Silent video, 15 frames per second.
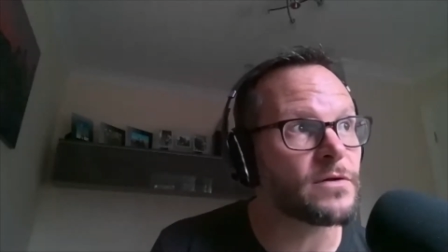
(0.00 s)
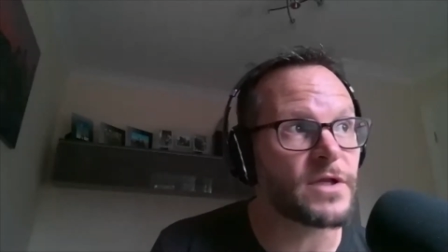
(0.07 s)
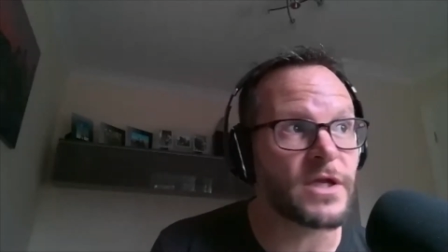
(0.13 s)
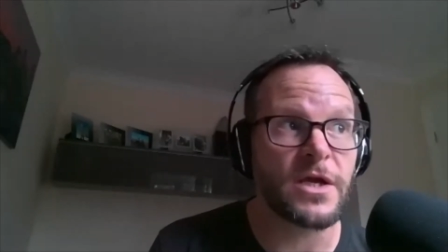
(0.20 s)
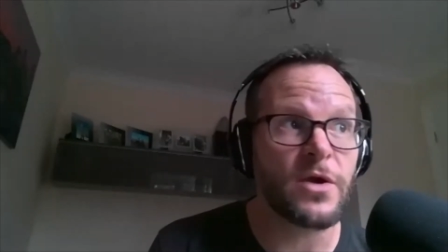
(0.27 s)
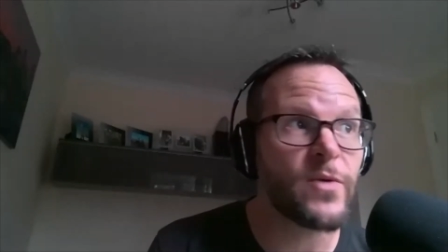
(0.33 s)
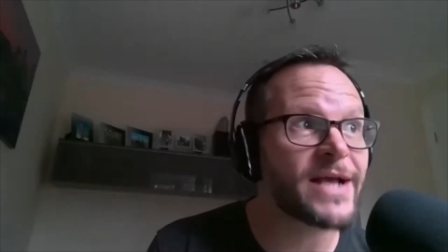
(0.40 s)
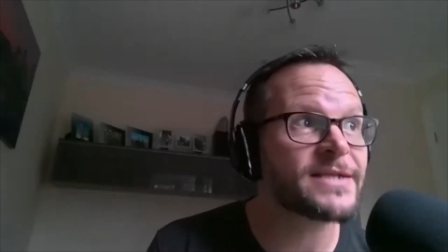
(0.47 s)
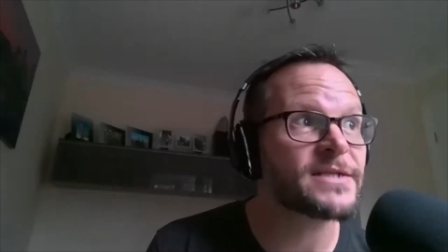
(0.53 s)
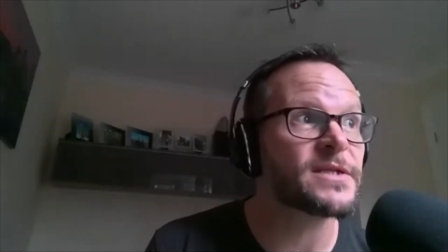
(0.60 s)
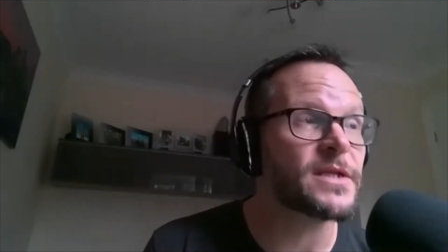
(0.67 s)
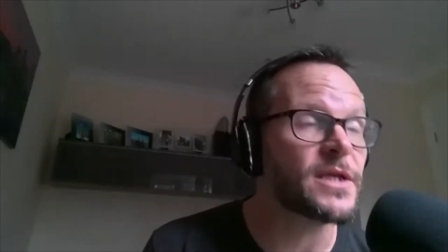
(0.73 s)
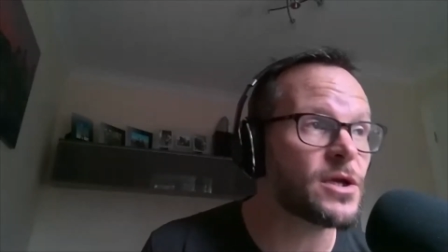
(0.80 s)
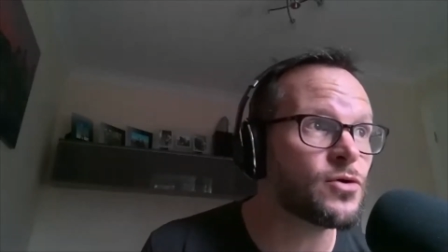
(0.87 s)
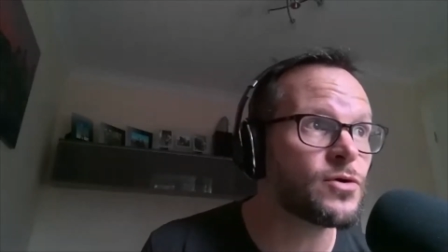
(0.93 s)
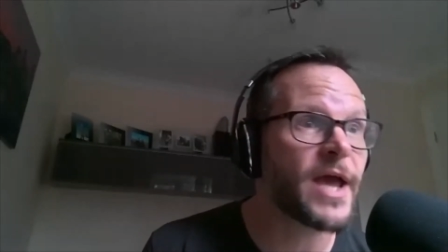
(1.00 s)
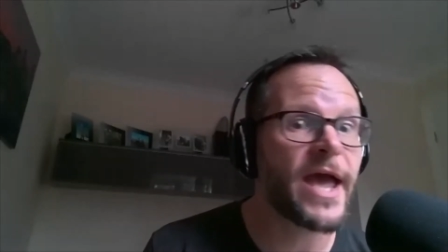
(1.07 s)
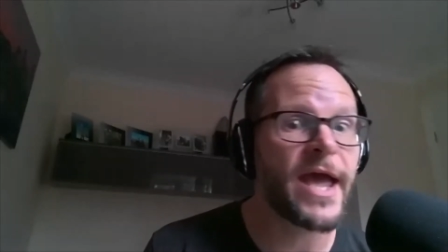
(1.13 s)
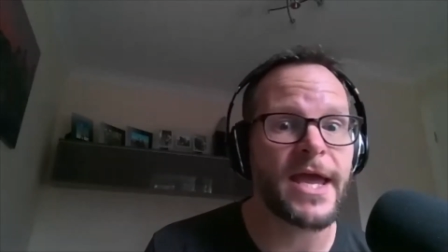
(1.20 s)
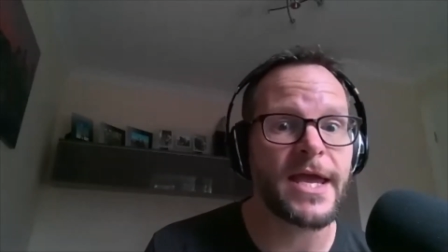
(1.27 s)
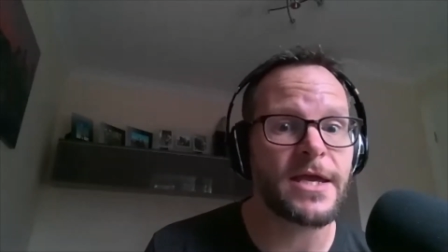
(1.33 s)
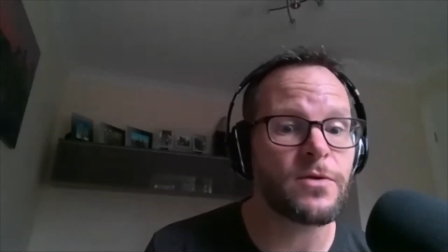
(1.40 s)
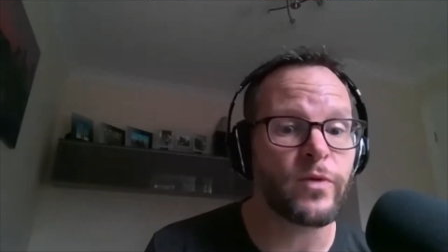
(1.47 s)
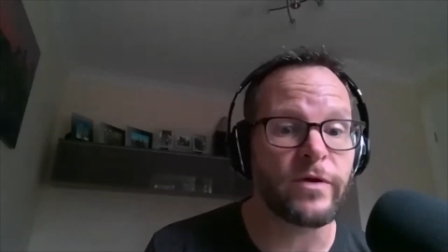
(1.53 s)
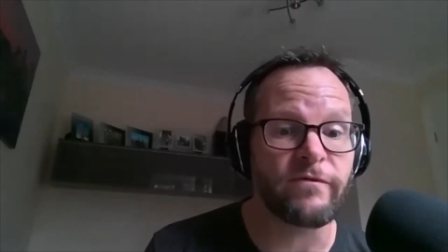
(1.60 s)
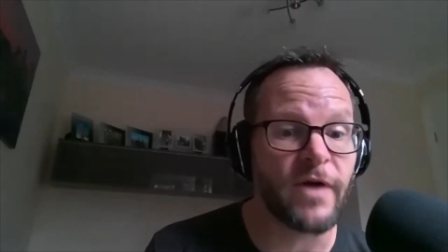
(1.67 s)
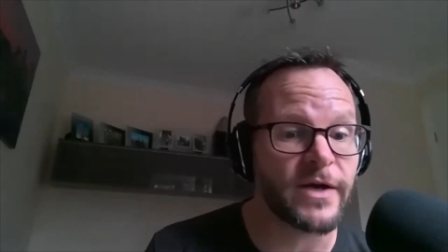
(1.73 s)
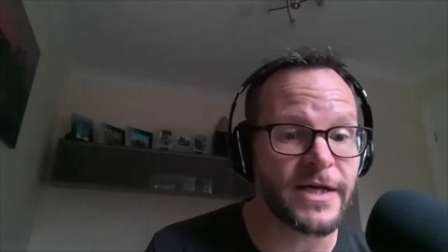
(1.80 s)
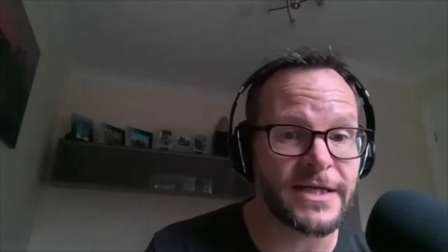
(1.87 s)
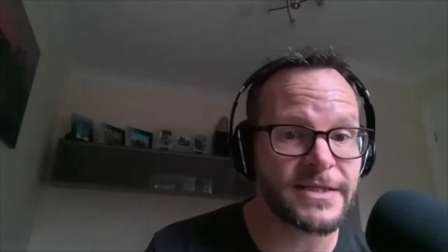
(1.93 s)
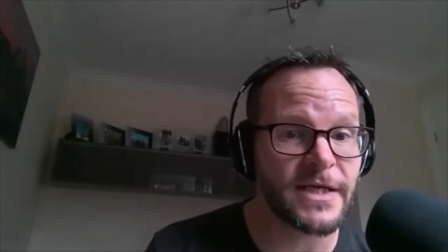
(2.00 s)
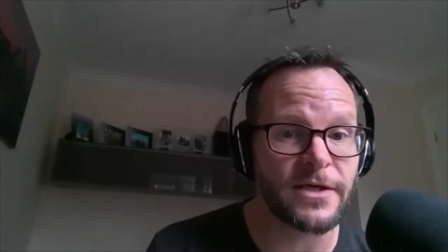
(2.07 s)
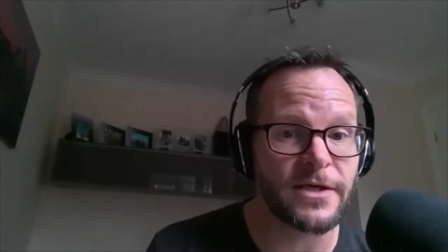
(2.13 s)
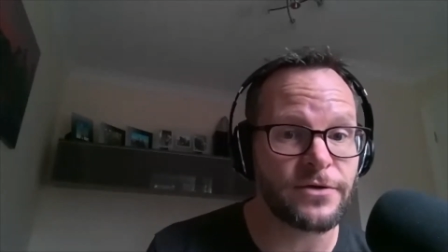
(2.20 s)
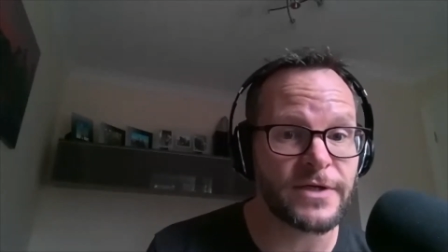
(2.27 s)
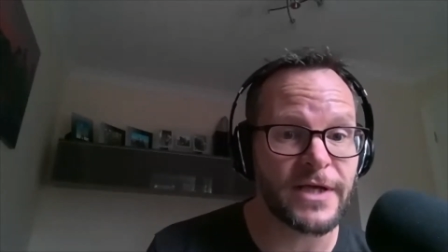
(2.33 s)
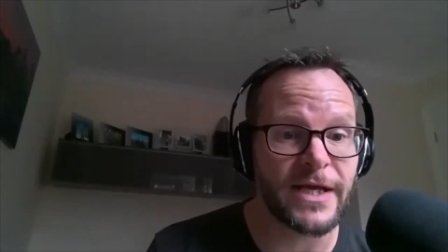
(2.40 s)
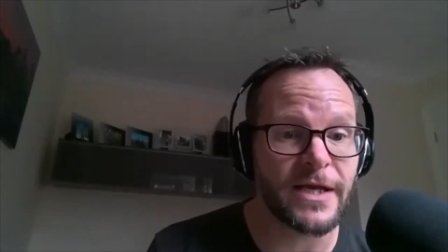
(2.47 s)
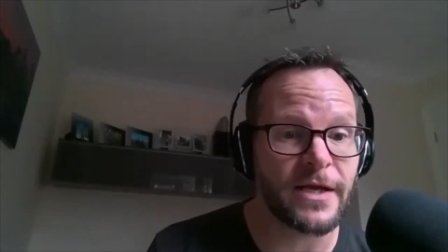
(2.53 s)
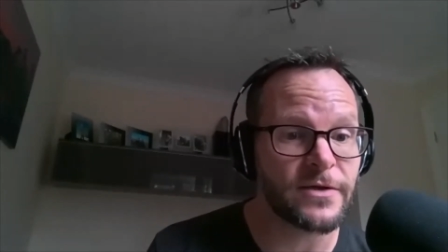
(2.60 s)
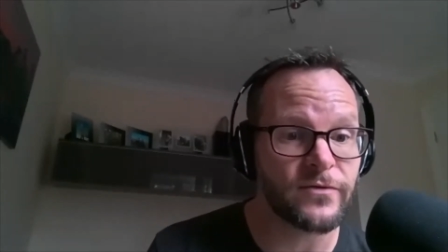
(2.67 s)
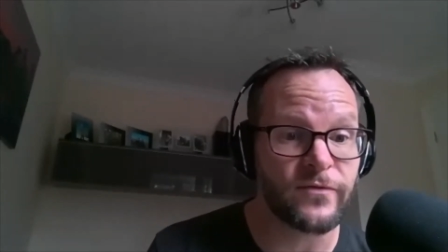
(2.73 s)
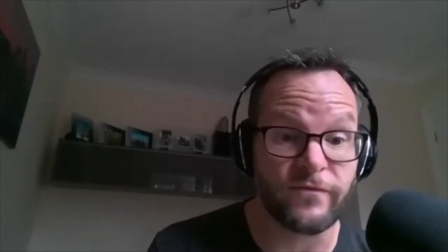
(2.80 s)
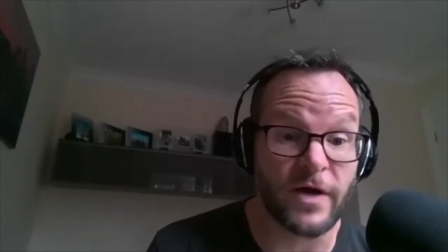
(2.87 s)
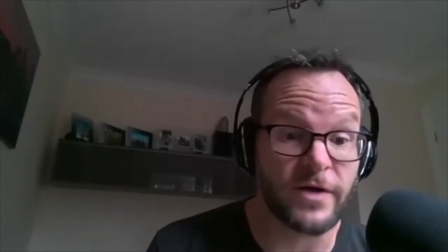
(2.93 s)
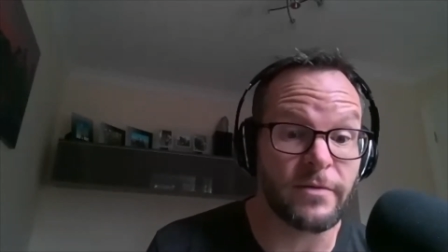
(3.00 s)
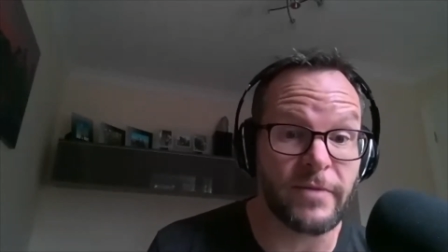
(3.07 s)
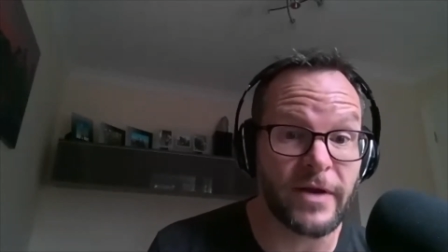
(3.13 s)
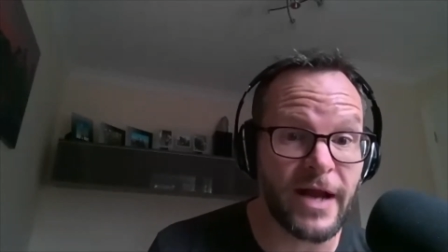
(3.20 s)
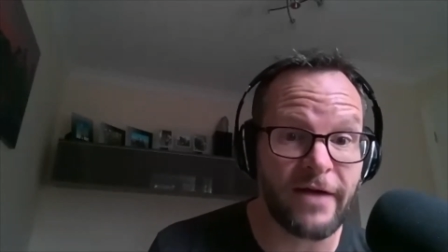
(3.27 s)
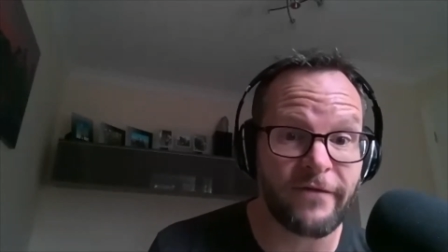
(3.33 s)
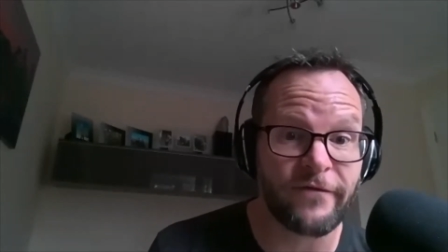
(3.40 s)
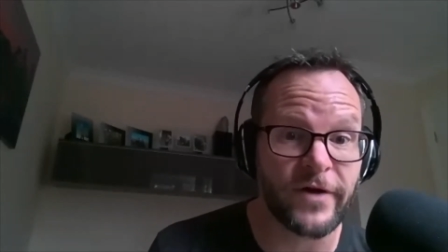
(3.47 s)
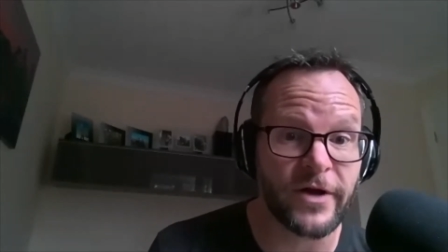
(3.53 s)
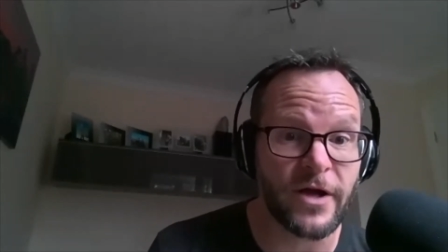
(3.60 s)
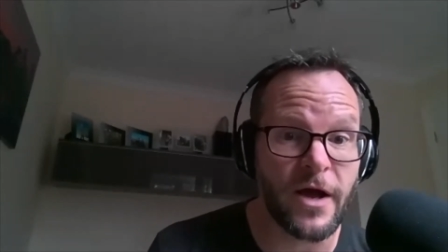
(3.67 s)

the US, the UK, we run these in New Zealand, we've run them in Africa.